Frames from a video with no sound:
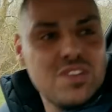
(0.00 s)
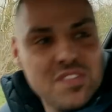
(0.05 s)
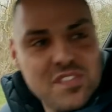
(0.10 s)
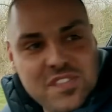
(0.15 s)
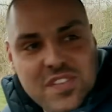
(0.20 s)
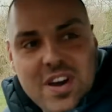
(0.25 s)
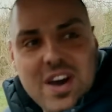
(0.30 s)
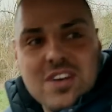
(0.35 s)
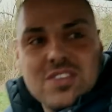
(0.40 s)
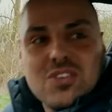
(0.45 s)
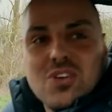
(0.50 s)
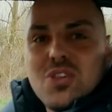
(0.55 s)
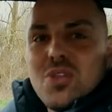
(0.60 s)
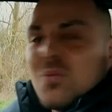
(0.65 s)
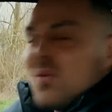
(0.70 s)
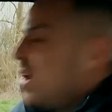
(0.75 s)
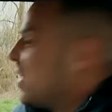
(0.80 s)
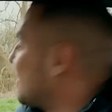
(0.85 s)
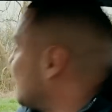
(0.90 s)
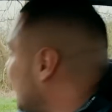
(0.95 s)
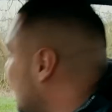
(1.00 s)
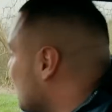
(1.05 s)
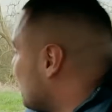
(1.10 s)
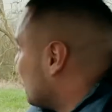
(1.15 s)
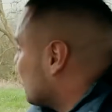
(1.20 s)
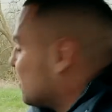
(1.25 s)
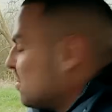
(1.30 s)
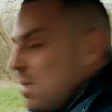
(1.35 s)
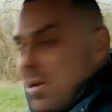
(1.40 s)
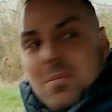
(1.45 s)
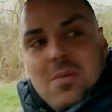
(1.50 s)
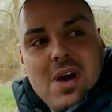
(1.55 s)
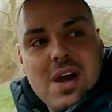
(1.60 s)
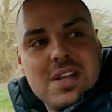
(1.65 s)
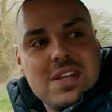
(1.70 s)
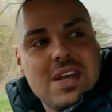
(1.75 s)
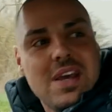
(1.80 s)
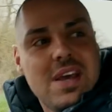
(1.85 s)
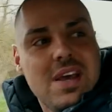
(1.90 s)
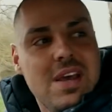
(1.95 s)
first. Got the word gearbox in my
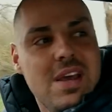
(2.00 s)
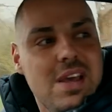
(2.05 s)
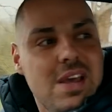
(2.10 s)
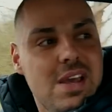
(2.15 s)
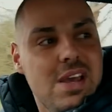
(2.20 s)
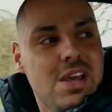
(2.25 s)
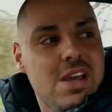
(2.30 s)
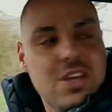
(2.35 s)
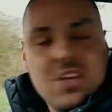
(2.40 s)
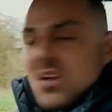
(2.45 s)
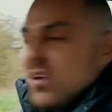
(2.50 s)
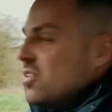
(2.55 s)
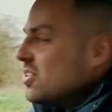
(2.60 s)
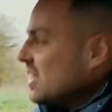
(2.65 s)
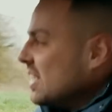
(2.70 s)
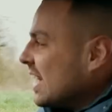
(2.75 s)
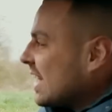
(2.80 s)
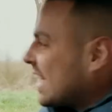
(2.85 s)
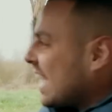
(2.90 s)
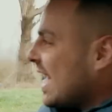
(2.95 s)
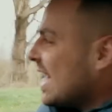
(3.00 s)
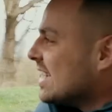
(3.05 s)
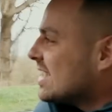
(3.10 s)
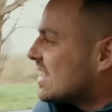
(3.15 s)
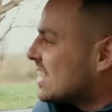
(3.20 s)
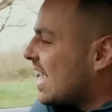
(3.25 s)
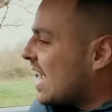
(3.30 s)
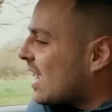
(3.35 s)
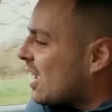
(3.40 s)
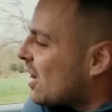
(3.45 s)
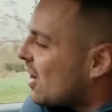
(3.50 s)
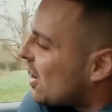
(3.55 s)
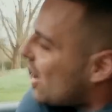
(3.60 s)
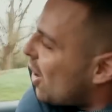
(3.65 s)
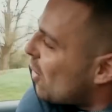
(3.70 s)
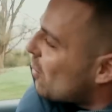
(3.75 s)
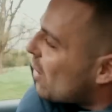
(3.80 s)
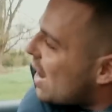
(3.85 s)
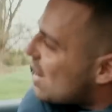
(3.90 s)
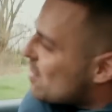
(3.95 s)
mind. Using the gear stick,
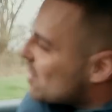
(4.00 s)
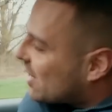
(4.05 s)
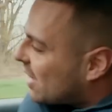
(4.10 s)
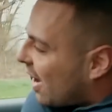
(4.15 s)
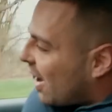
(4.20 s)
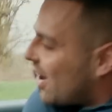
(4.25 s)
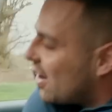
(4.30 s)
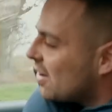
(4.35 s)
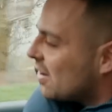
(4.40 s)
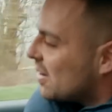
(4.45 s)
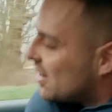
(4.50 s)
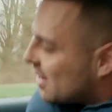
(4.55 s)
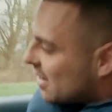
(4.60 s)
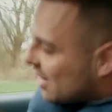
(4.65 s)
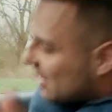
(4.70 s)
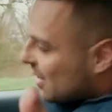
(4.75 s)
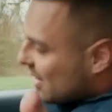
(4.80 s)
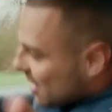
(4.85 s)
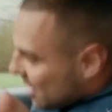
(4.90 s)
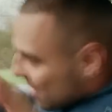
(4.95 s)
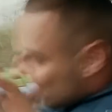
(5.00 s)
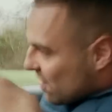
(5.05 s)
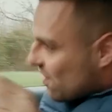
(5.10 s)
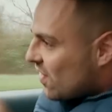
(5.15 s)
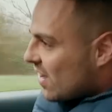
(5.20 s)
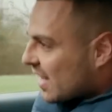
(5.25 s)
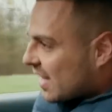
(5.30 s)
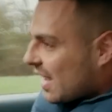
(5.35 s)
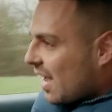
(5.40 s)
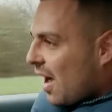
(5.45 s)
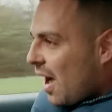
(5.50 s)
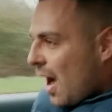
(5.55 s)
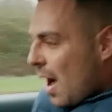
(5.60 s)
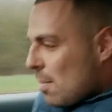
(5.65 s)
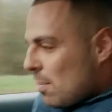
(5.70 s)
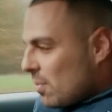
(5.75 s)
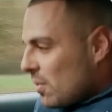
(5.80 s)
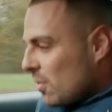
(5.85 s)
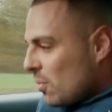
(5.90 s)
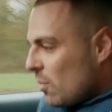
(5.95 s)
away we go. Flick it up.
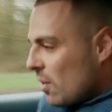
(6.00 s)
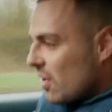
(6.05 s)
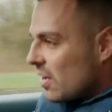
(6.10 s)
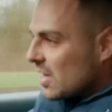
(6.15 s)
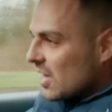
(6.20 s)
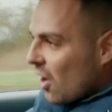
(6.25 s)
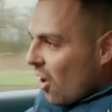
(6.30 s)
We're in the